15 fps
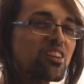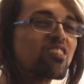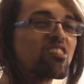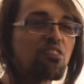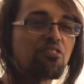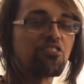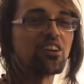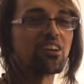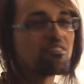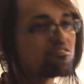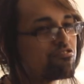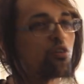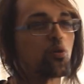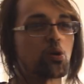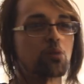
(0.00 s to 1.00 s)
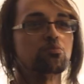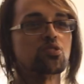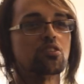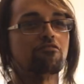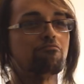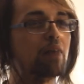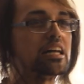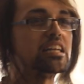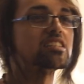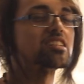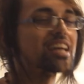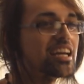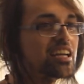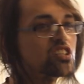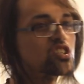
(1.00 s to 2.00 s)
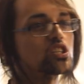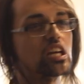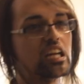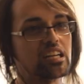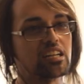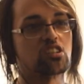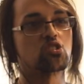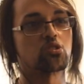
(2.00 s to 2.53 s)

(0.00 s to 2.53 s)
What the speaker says: different forms of meditation and